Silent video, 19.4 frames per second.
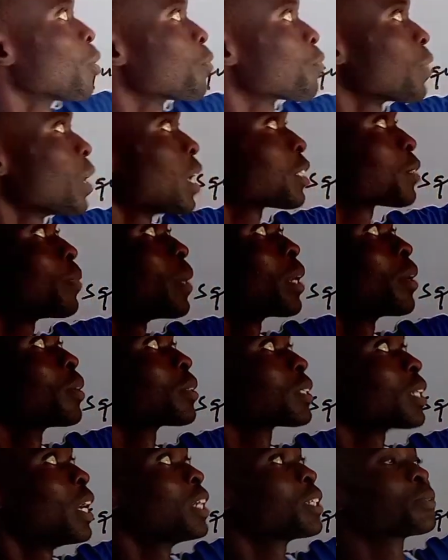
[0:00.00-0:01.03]
of x
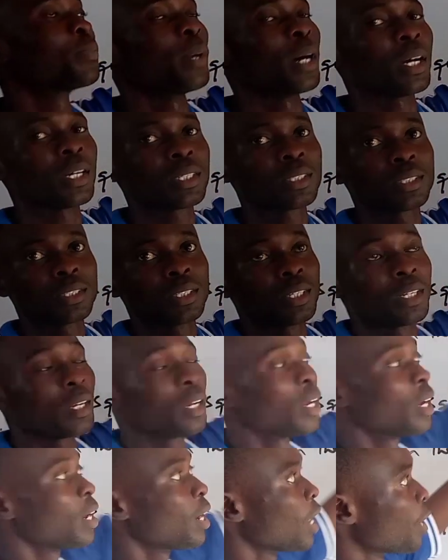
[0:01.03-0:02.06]
minus s bar
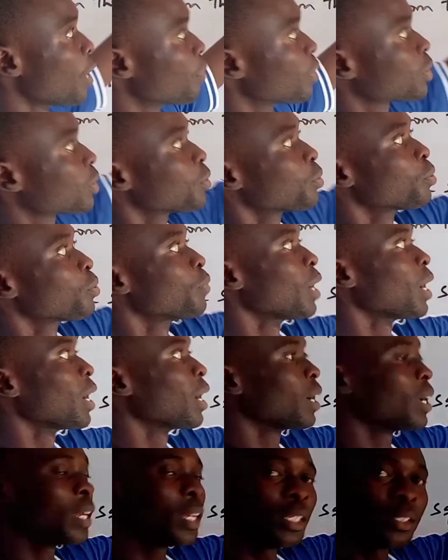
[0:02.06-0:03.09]
everything
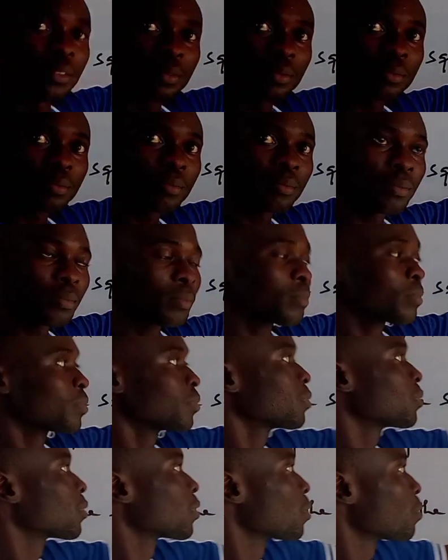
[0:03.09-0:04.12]
over n.
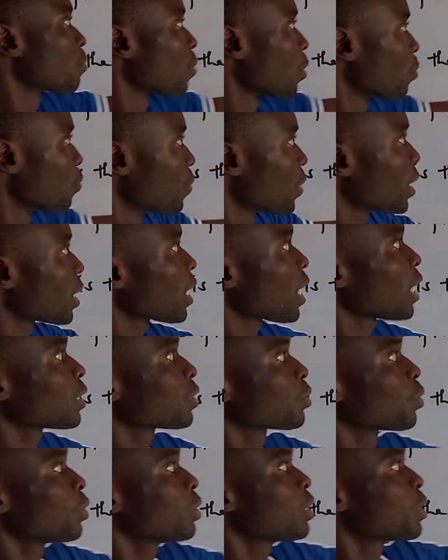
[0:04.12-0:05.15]
For variance,
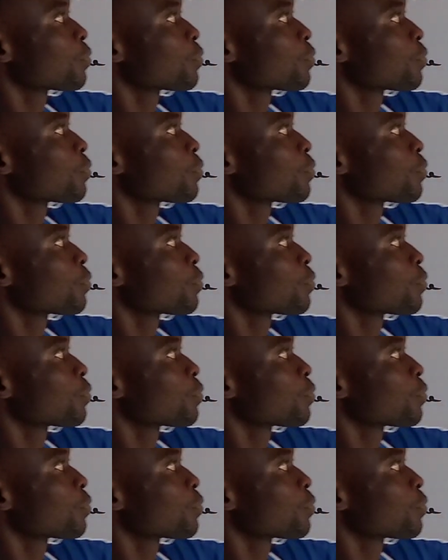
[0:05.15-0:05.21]
the only